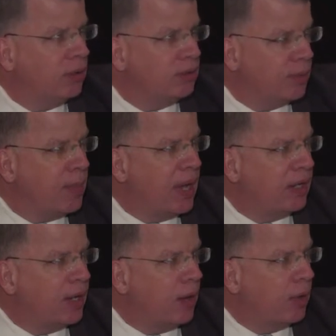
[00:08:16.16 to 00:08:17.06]
to
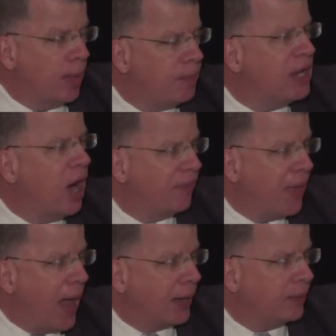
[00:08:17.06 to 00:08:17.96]
Manio and beyond
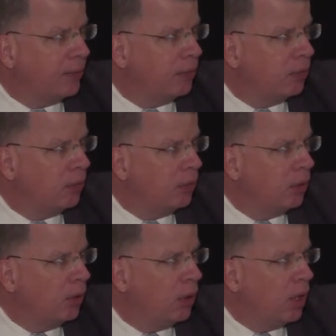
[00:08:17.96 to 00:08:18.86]
that.
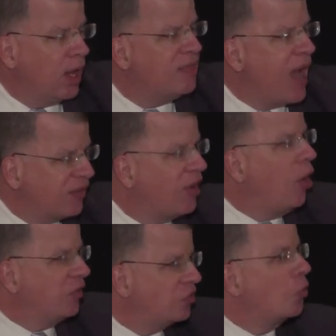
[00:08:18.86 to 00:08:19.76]
And that's how
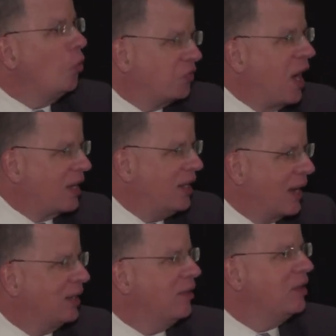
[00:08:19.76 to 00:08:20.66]
all the schools got
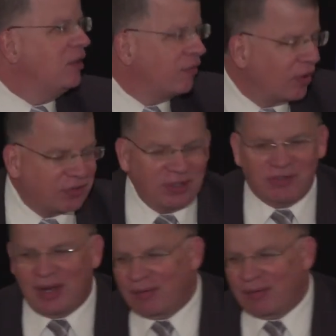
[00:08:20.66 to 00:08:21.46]
connected, and the universities and